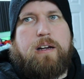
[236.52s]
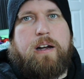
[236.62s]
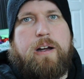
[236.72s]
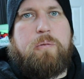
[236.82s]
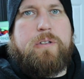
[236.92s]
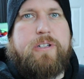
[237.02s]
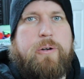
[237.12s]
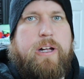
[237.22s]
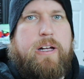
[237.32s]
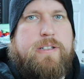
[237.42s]
All right, what's
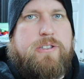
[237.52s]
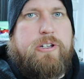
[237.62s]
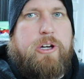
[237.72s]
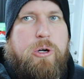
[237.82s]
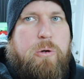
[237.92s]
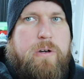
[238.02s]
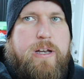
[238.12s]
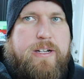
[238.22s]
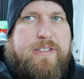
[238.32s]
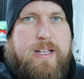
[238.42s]
going on? So
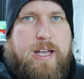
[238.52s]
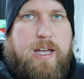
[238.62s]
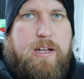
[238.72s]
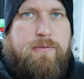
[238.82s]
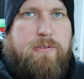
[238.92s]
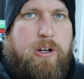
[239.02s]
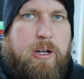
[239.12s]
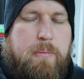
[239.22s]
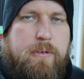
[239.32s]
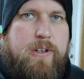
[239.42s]
next day
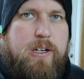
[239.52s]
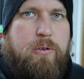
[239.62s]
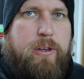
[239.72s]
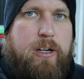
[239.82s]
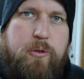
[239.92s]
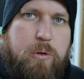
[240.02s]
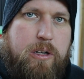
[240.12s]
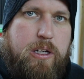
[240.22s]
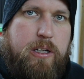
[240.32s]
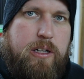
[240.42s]
from the vehicle that I was
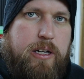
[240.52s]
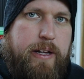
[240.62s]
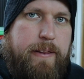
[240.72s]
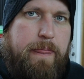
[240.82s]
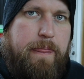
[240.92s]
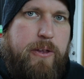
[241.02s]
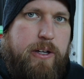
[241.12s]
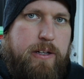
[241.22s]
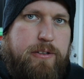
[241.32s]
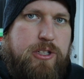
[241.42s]
working on, uh,
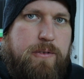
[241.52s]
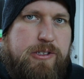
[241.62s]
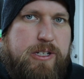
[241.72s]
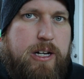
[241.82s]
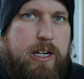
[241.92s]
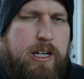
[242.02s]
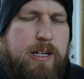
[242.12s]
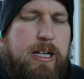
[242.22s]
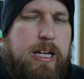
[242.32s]
the Chevy Sonic,